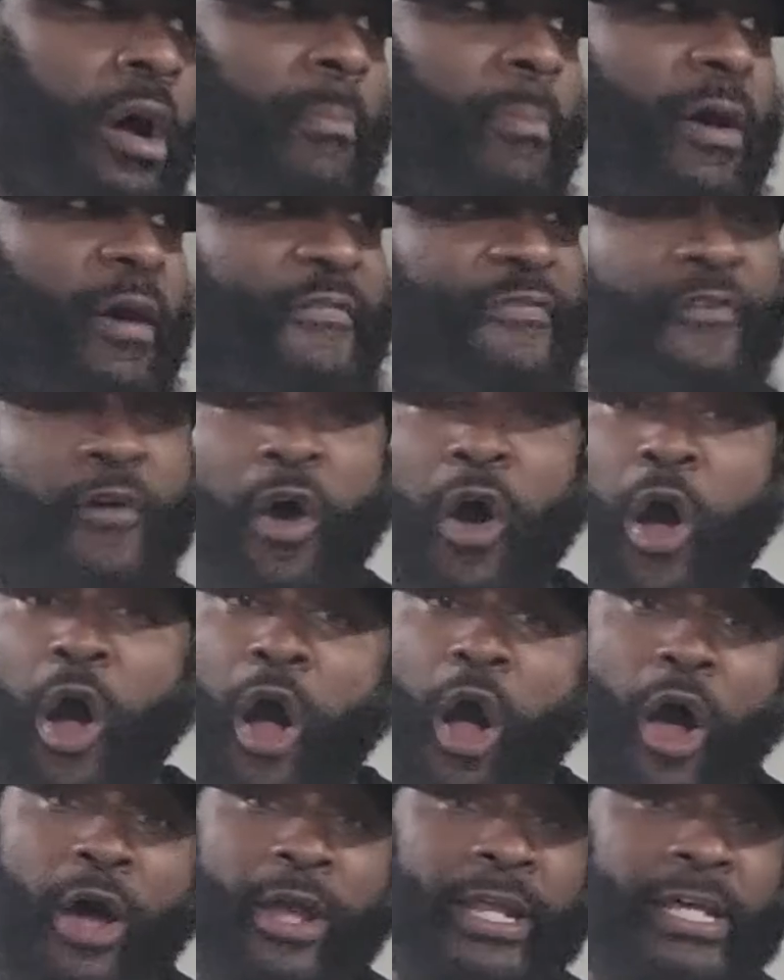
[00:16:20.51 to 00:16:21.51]
but for an
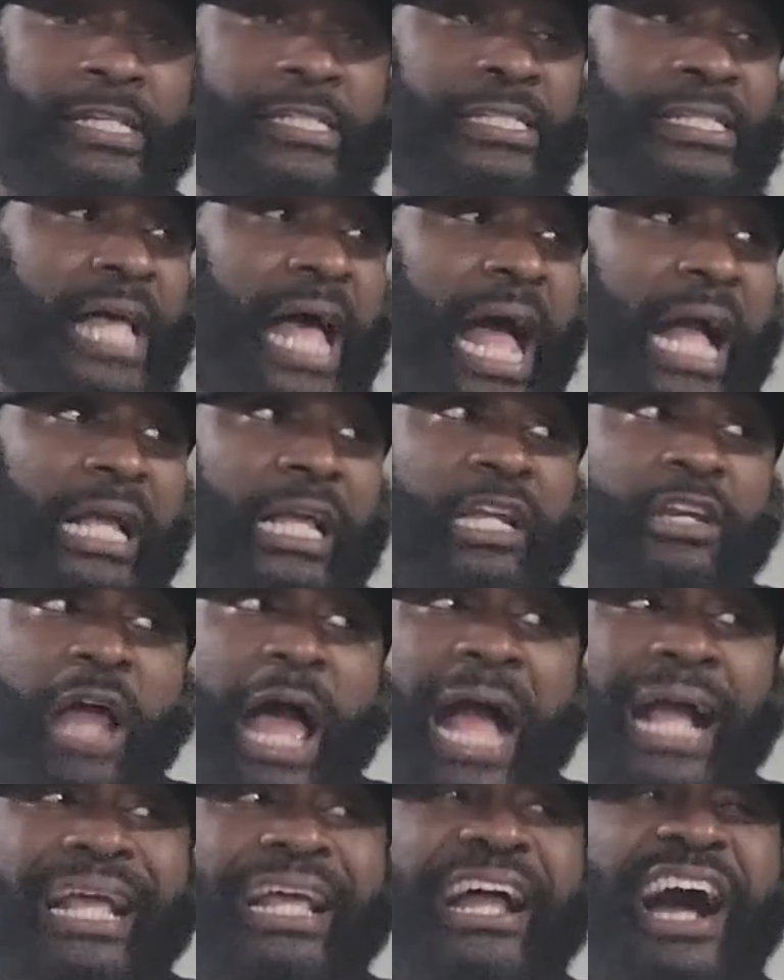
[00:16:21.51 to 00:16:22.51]
artist, I
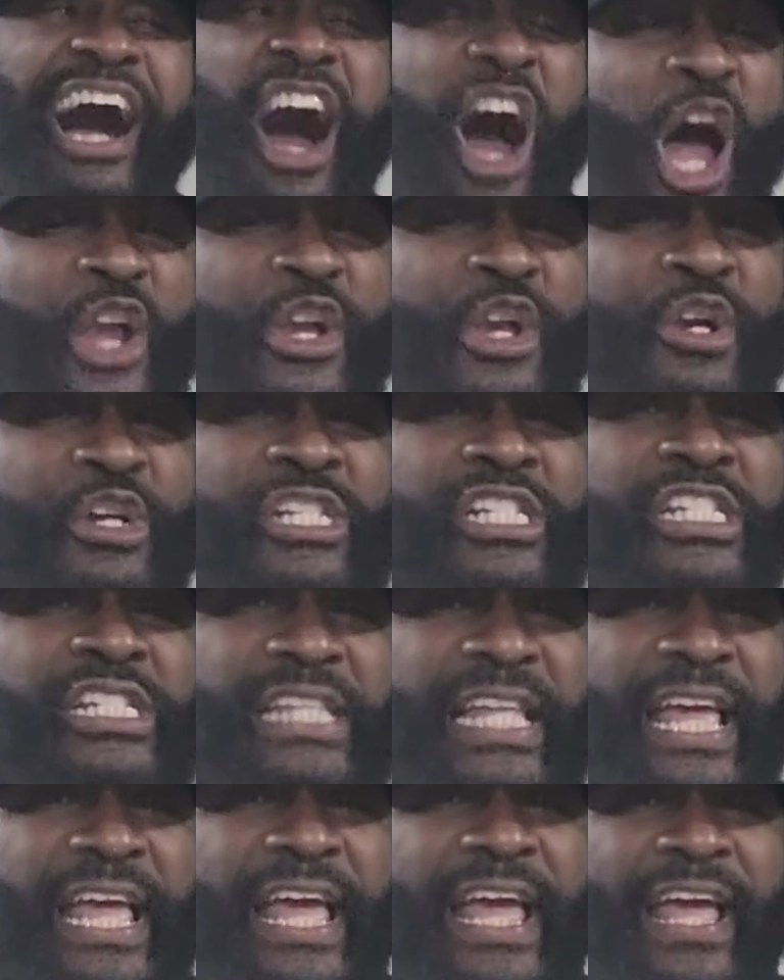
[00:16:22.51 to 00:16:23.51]
could
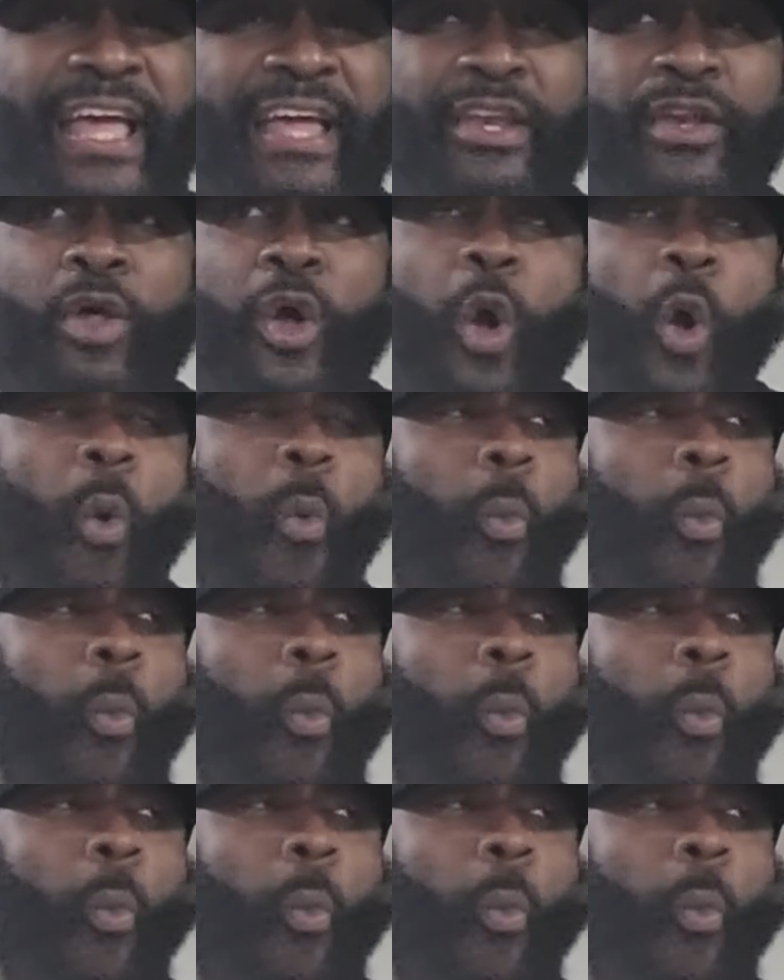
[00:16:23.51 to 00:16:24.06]
understand